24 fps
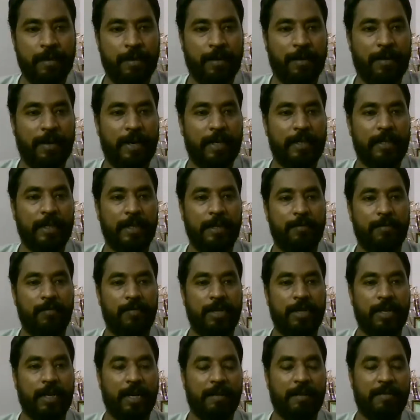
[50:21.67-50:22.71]
All right, team,
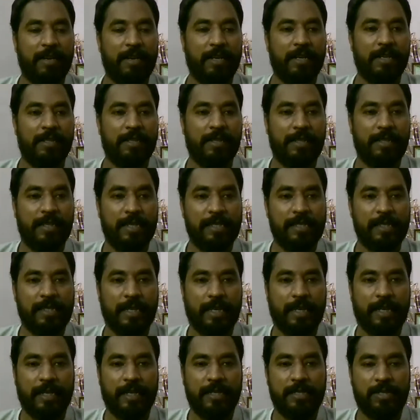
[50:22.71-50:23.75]
we are having another 10
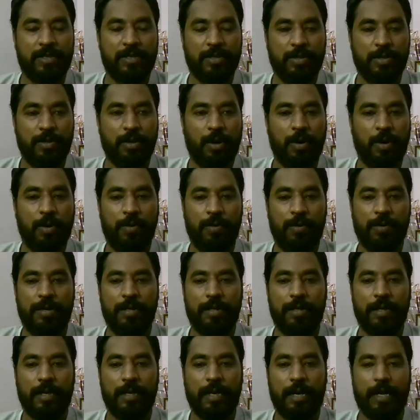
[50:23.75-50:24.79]
seconds to go
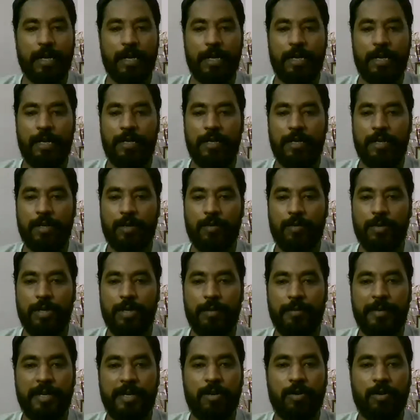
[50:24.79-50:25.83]
and
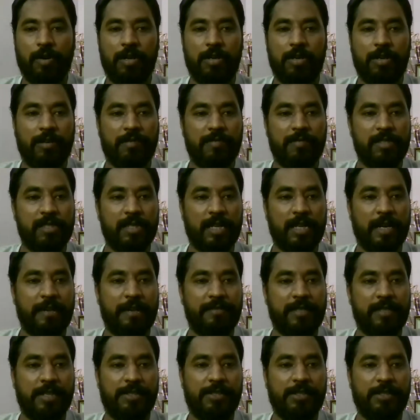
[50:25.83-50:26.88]
we'll be calling off this
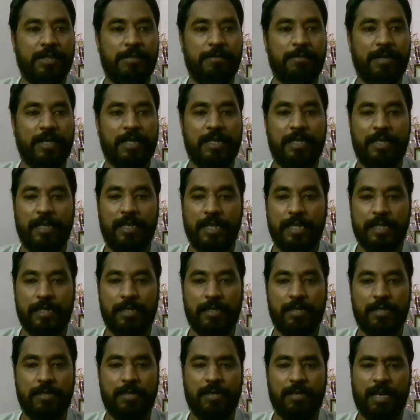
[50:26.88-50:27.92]
live session. But
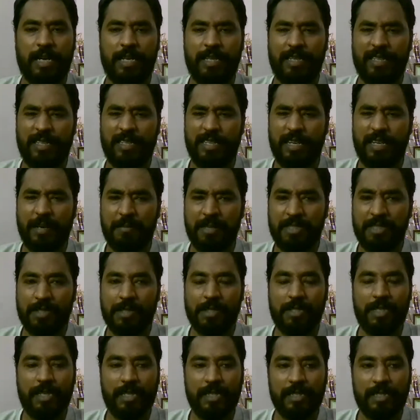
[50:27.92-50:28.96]
yes, I did
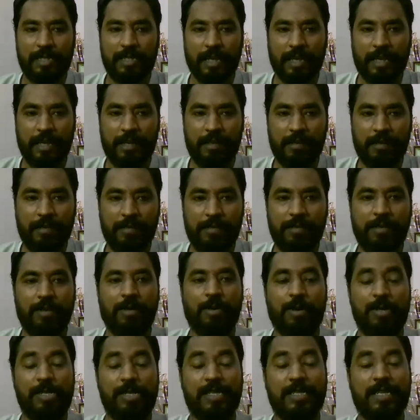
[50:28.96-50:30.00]
mention 10 seconds.
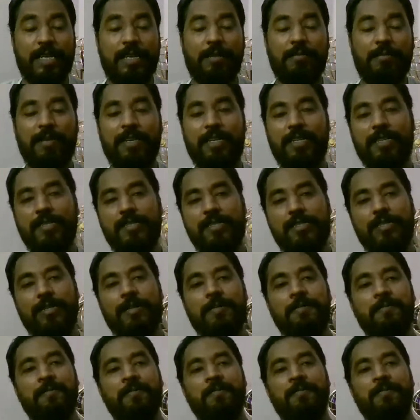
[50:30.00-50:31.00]
No, it's 10 minutes.